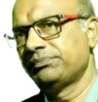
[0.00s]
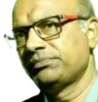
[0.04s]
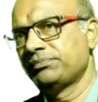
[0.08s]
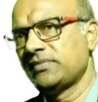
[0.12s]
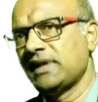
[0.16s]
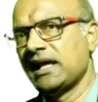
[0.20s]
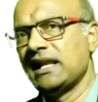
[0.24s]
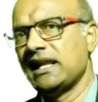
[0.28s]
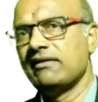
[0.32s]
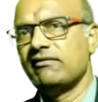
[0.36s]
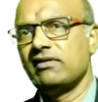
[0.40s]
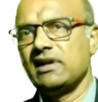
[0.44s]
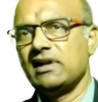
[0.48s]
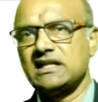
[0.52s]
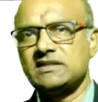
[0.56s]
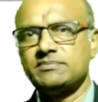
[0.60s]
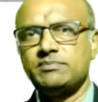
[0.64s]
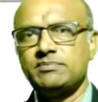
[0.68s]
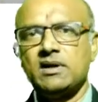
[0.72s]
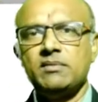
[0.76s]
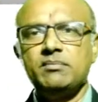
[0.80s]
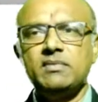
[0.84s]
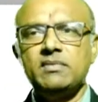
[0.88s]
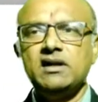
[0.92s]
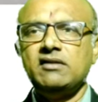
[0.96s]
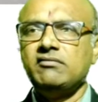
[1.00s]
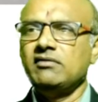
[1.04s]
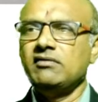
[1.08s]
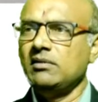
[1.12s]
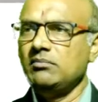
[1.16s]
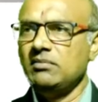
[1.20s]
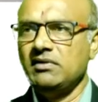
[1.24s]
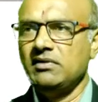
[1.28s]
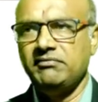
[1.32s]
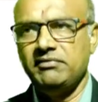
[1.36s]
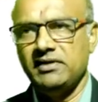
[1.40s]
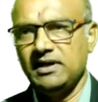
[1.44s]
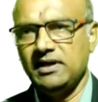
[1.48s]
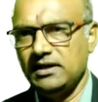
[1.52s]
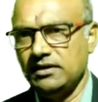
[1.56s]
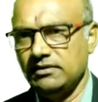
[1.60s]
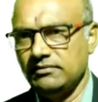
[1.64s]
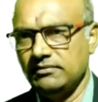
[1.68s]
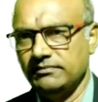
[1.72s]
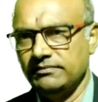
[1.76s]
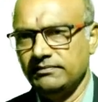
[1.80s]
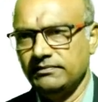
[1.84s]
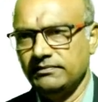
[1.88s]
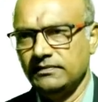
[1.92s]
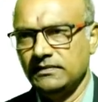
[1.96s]
Then our experiment will be failed.
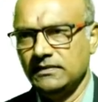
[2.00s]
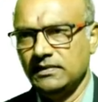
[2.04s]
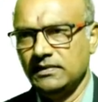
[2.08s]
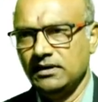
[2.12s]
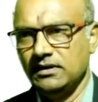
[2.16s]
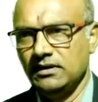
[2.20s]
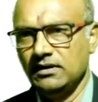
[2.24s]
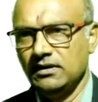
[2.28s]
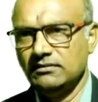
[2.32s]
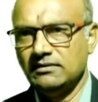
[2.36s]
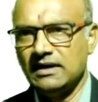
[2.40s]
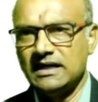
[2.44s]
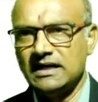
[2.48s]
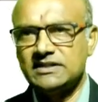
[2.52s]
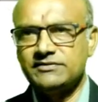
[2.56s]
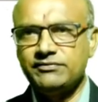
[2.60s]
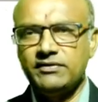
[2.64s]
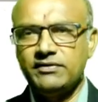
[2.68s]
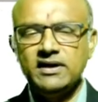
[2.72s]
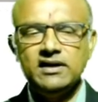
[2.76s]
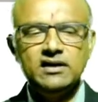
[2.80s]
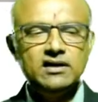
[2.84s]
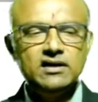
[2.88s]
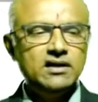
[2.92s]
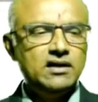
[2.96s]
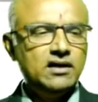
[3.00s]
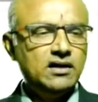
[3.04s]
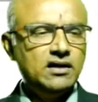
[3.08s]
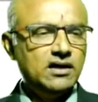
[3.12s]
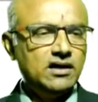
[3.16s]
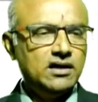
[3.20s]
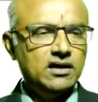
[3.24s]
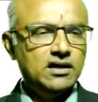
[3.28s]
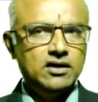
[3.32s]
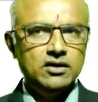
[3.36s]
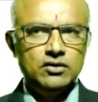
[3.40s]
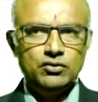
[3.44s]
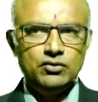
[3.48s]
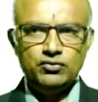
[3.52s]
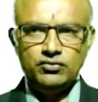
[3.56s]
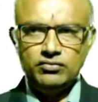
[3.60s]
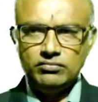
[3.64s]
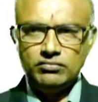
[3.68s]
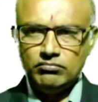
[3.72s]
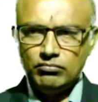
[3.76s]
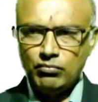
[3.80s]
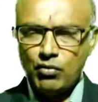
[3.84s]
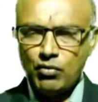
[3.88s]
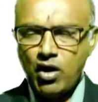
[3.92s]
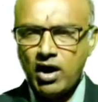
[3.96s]
That's why
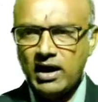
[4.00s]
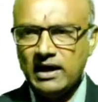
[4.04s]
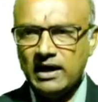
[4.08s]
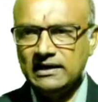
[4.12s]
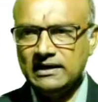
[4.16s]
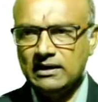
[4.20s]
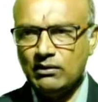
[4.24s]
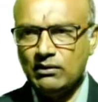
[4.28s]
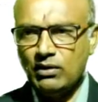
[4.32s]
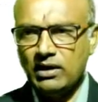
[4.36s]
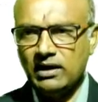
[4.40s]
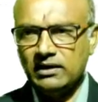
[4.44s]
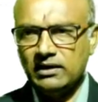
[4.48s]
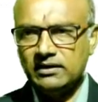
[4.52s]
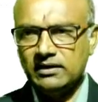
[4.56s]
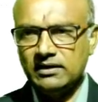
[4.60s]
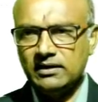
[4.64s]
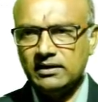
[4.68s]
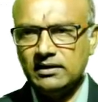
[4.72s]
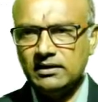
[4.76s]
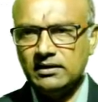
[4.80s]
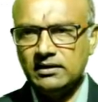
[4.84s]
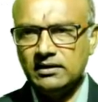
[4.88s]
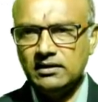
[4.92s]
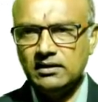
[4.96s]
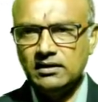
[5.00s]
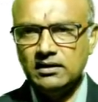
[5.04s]
you boil the water